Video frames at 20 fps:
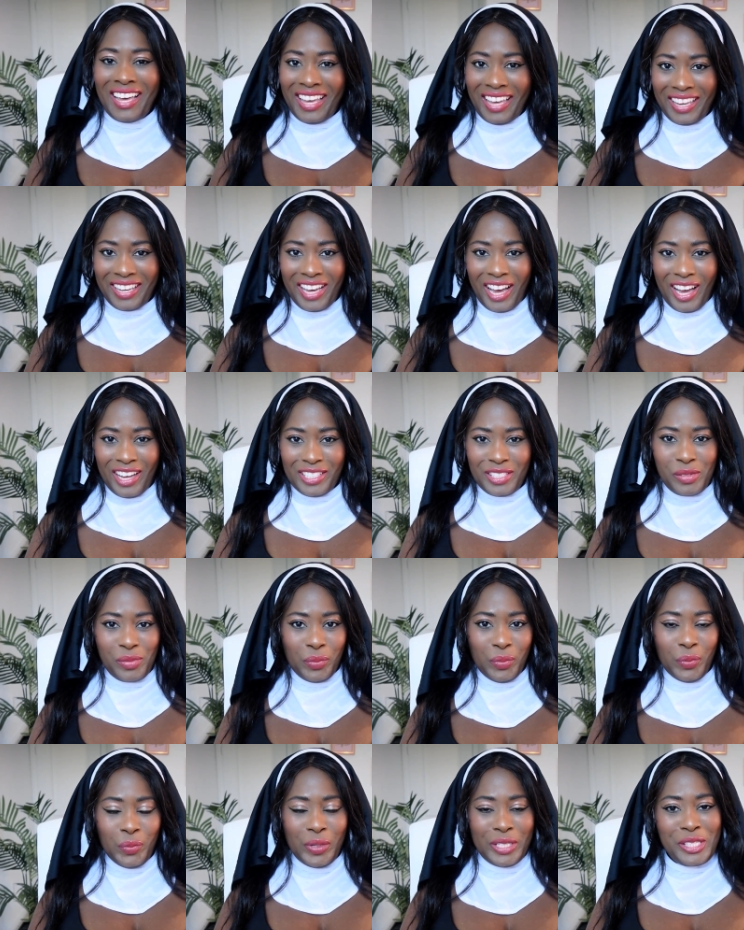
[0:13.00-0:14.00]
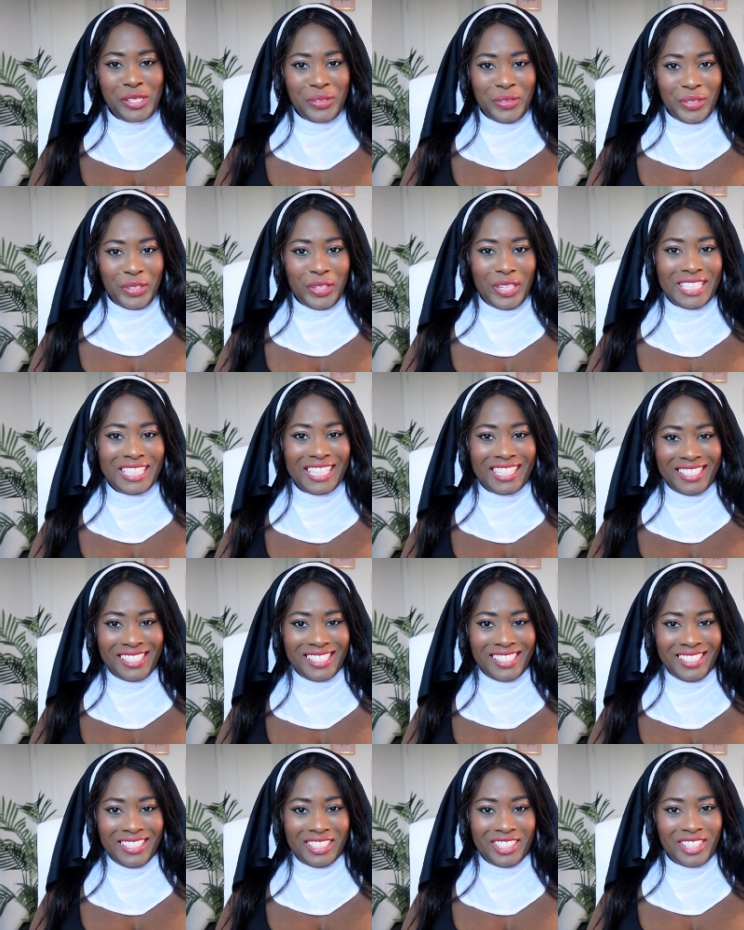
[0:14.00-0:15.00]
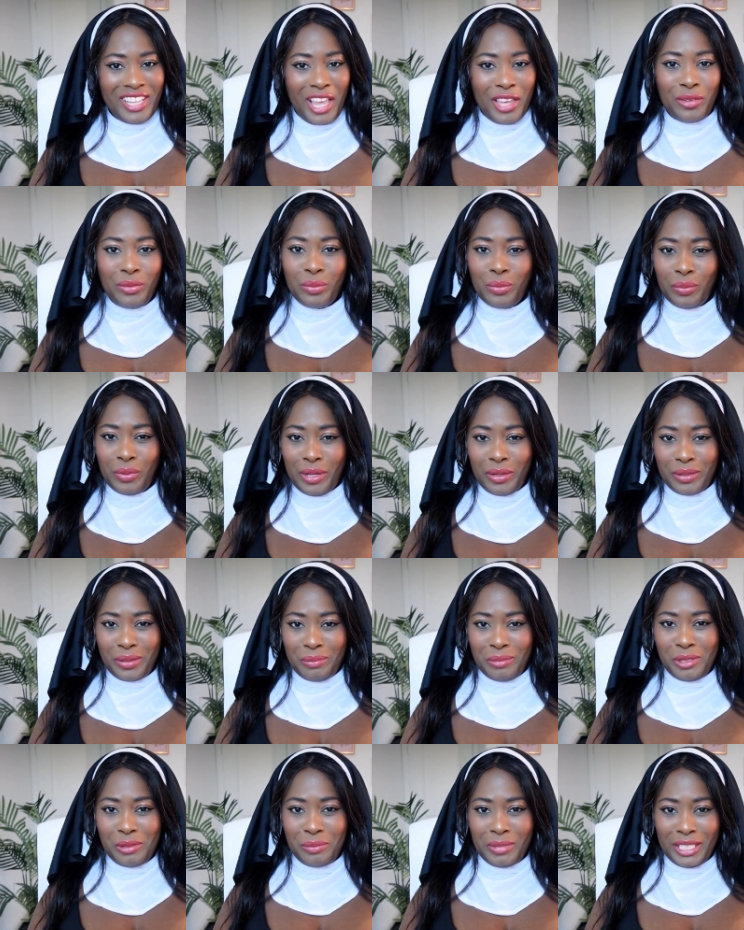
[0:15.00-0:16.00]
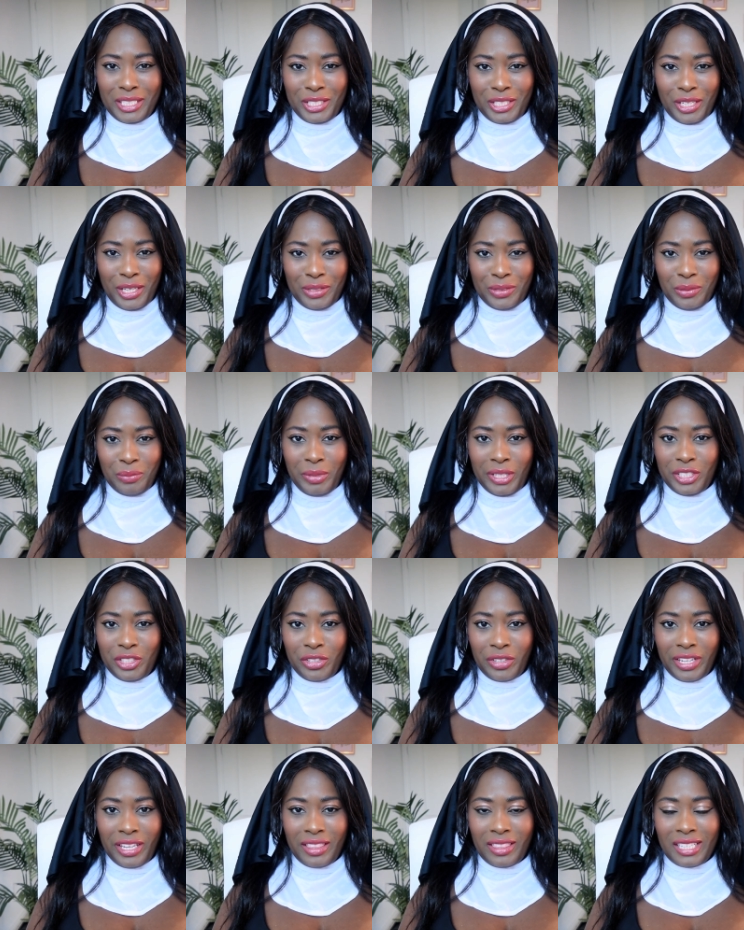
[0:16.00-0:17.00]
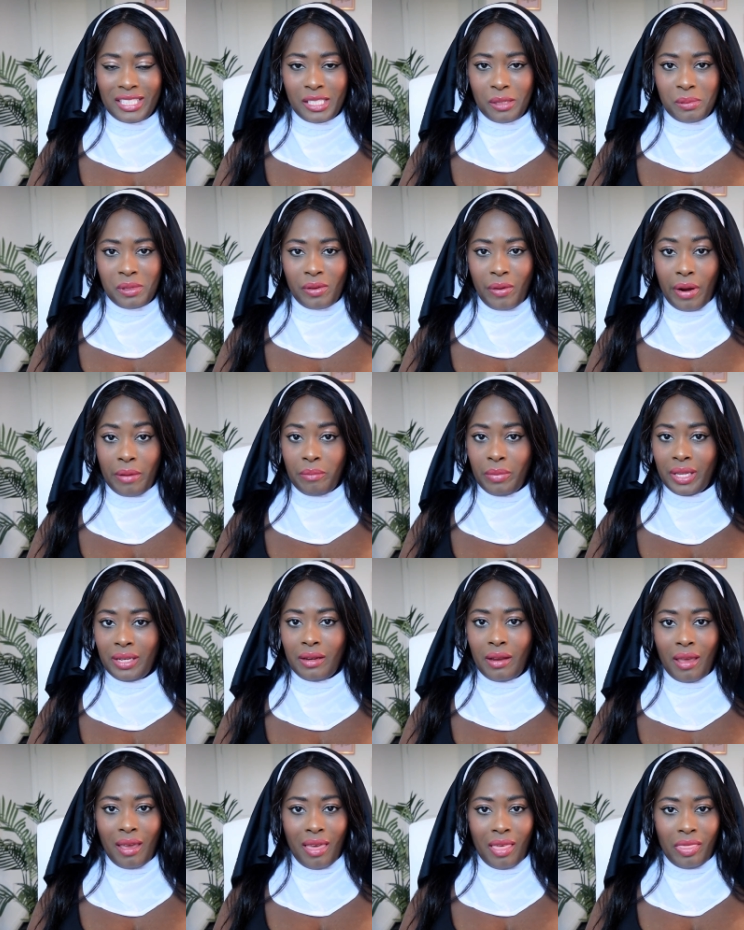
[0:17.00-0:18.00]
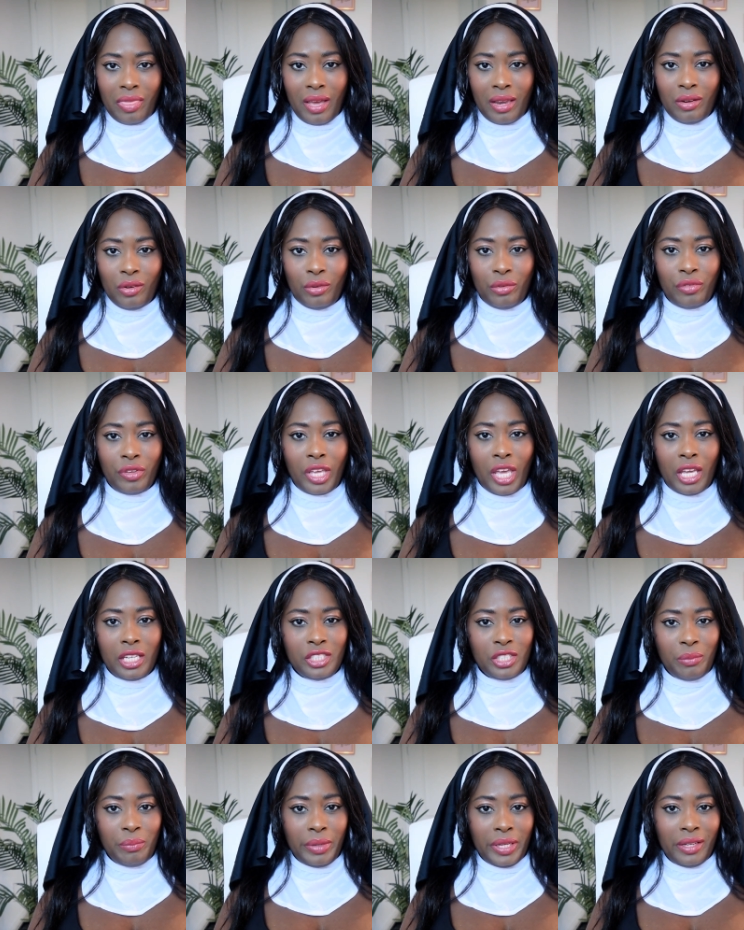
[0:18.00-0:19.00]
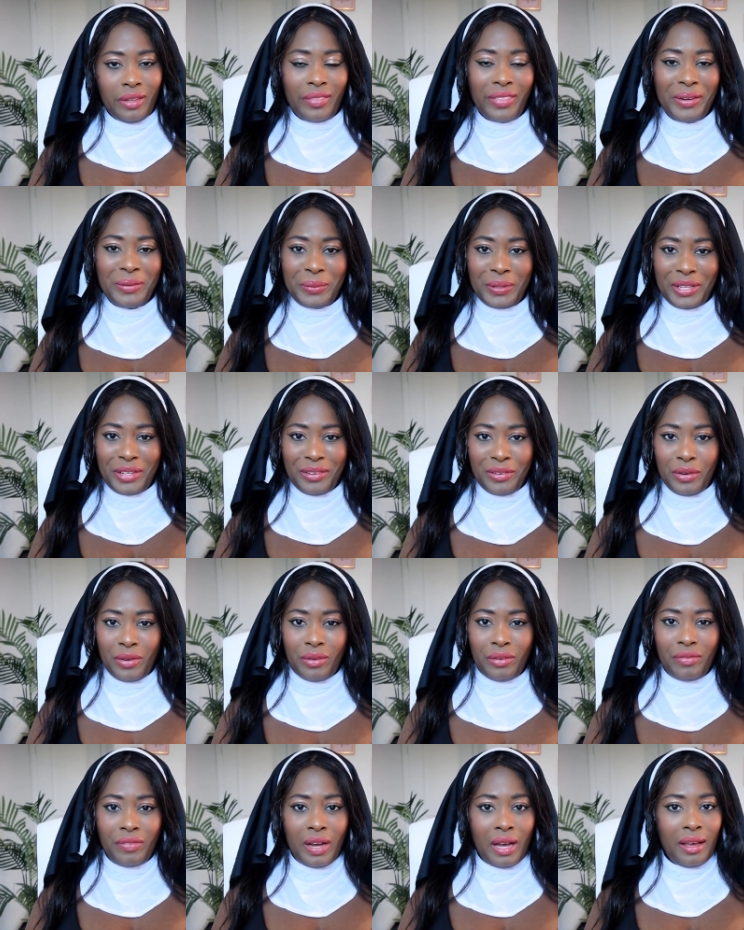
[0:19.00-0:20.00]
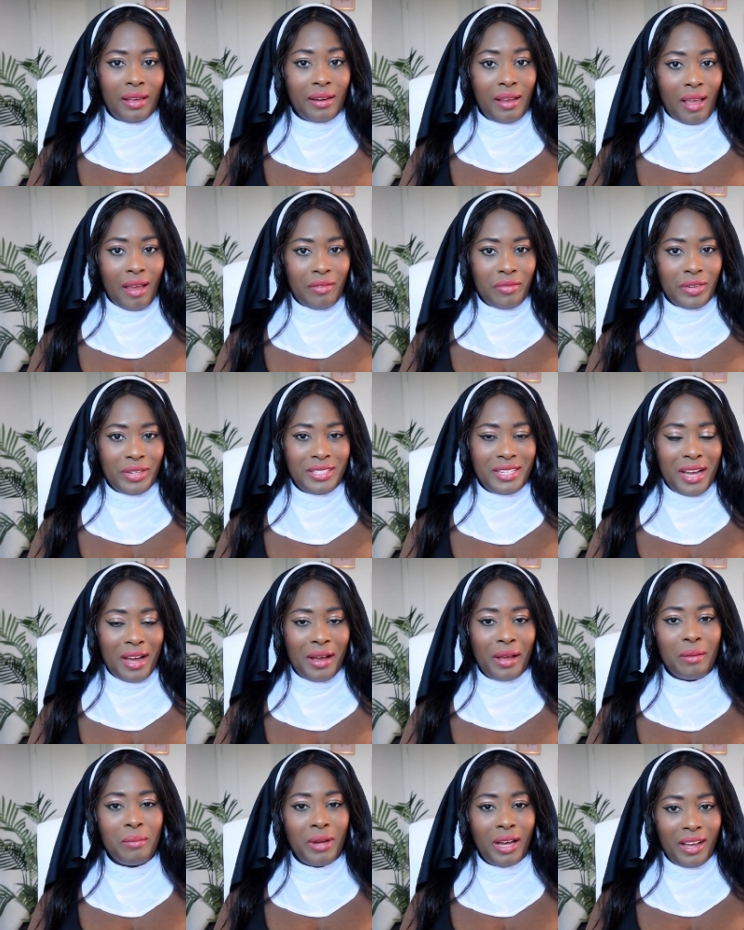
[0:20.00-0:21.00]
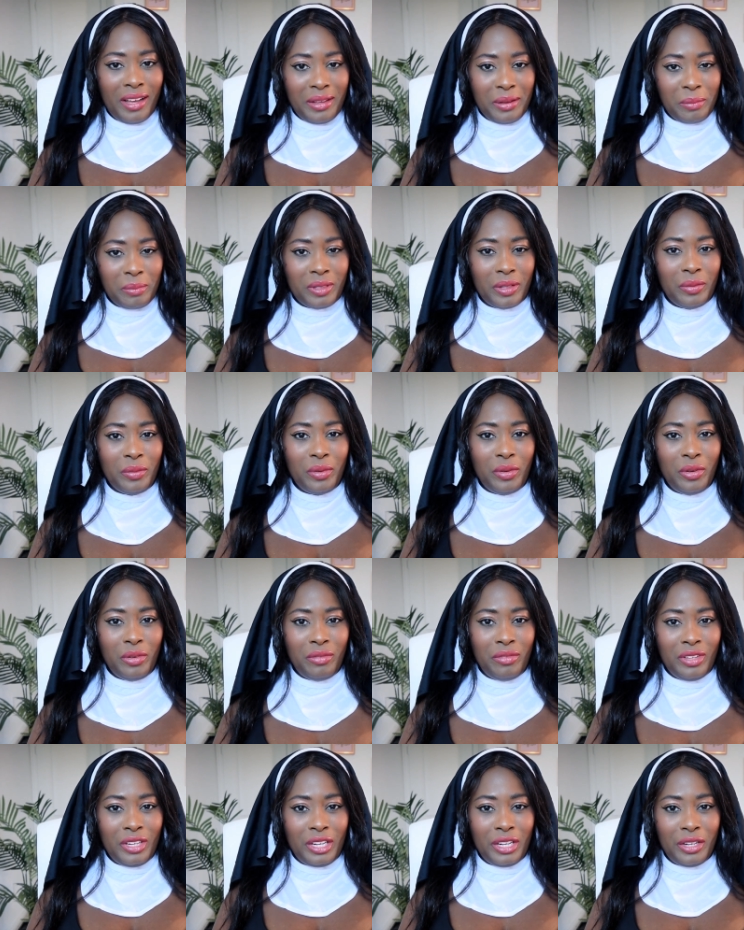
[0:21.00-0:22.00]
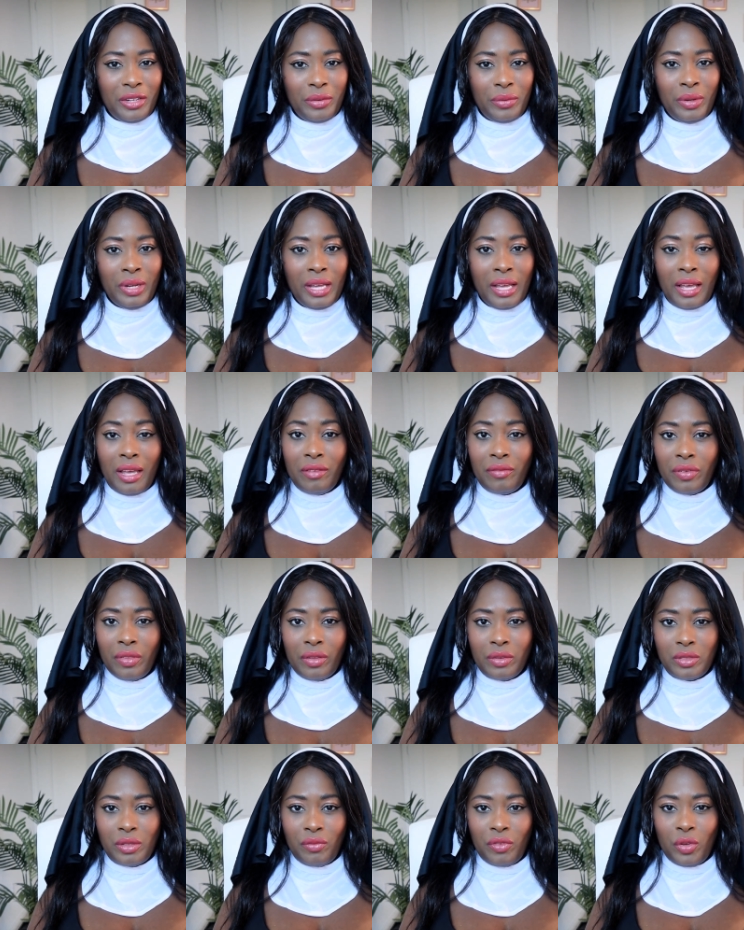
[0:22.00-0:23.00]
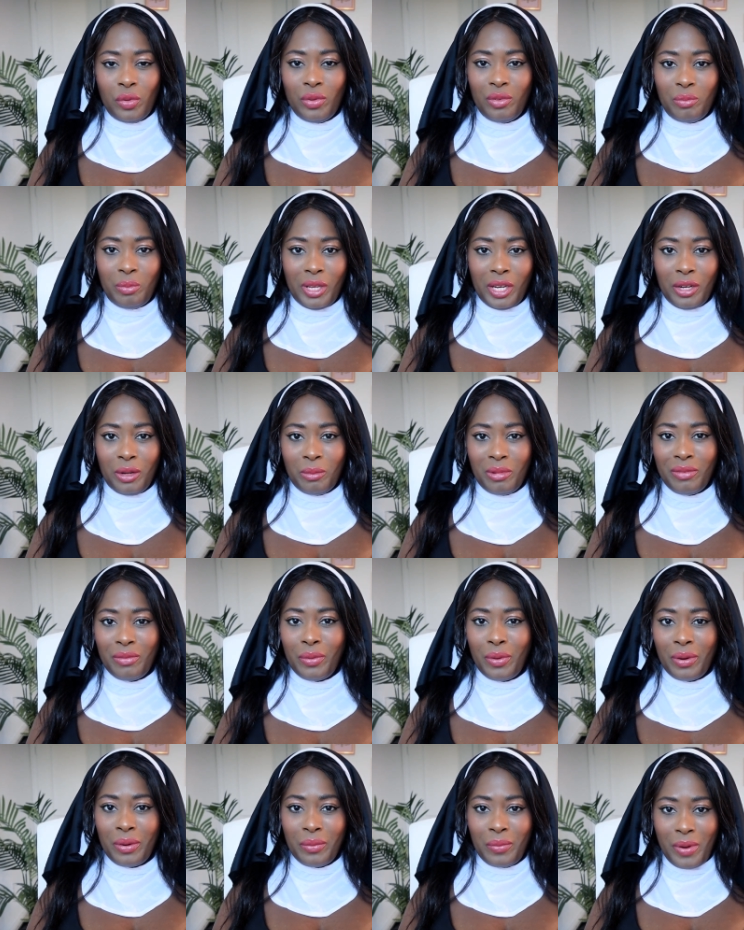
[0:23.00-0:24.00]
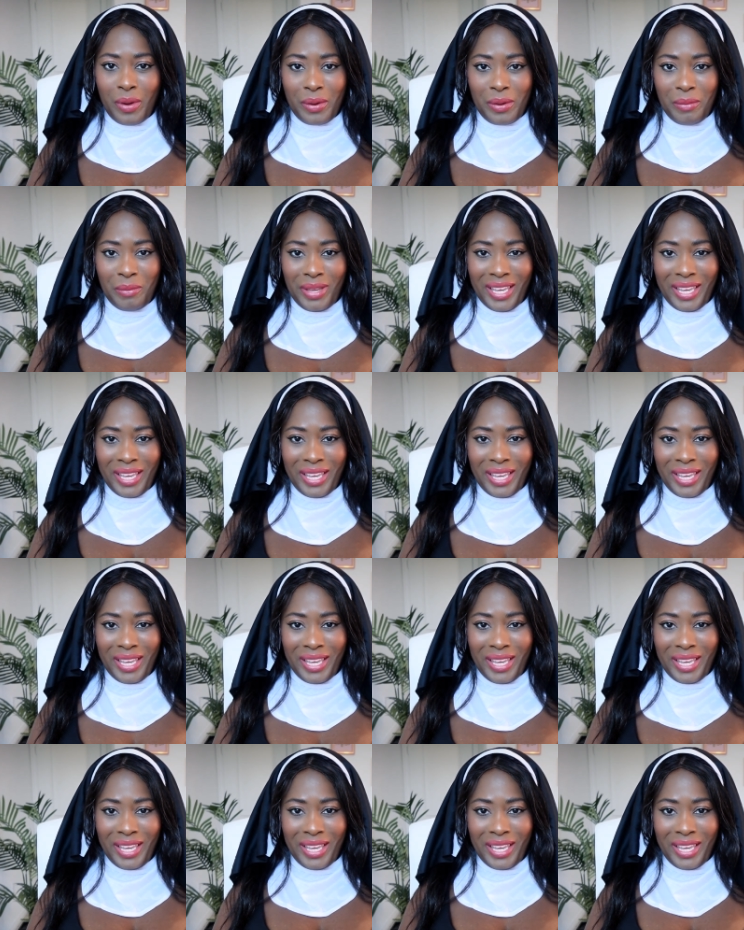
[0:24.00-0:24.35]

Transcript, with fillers: Hey guys, what's going on? It's Tennille and welcome to my channel. Be sure to hit that subscribe button and that notification bell. That way you're notified every time I upload a new video. And for those of you who've been here before, welcome